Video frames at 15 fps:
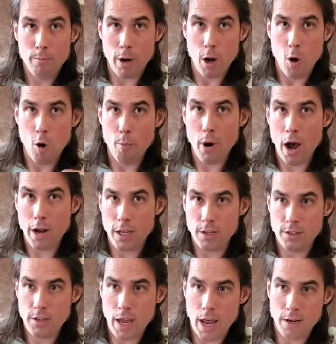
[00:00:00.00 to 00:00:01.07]
my whole body
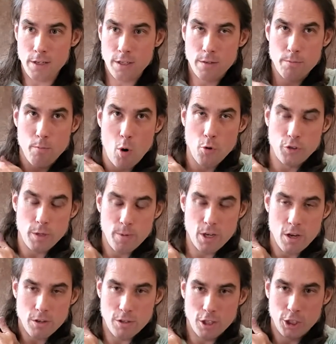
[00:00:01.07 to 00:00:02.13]
is tense, mostly
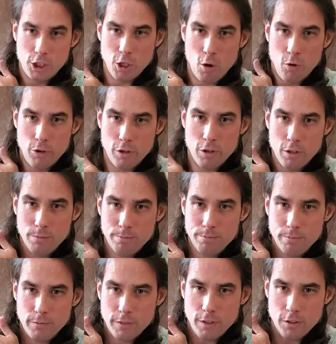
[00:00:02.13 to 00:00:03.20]
because the shoulder,
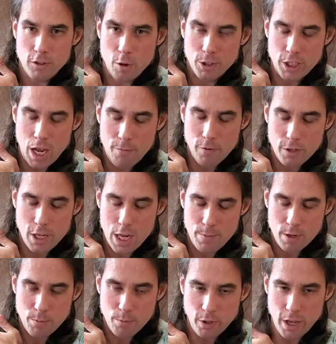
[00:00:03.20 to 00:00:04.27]
there's so much effort to keep
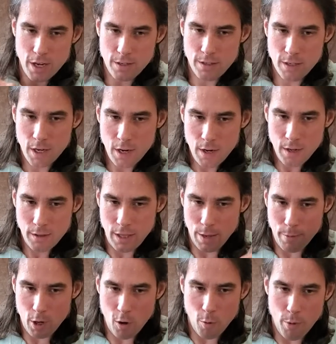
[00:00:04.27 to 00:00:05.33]
it in place that
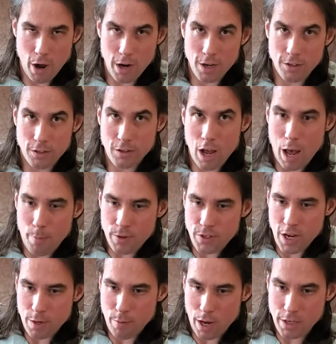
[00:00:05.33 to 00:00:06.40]
my whole body is just
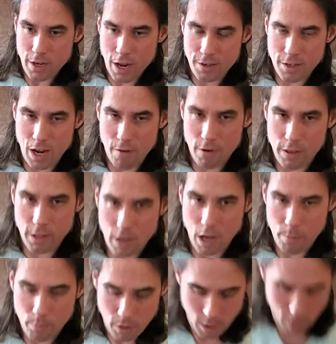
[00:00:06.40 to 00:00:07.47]
compensating by tensing everything
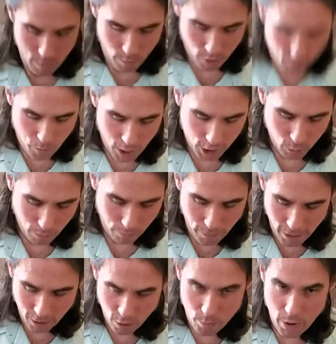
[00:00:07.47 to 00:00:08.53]
up. But especially when
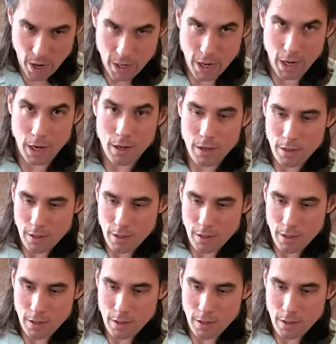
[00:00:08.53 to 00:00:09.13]
finger picking,